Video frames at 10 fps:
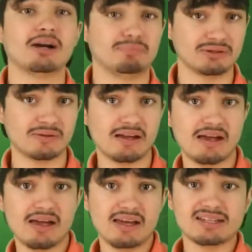up.
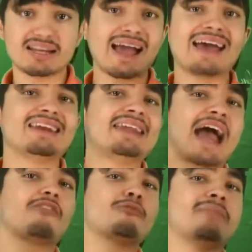This guy had a
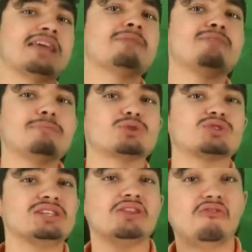knack for making people
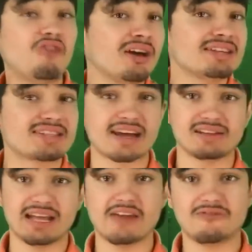see the funny side
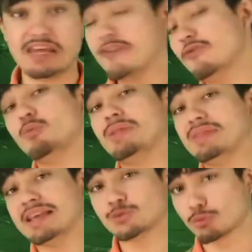of life even when
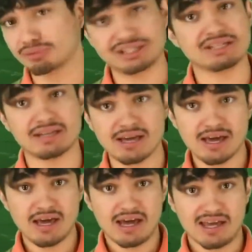things were bleak,
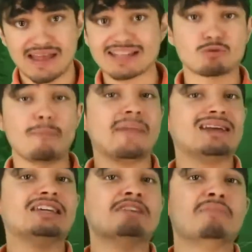and that's what
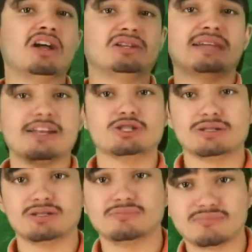made him a legend.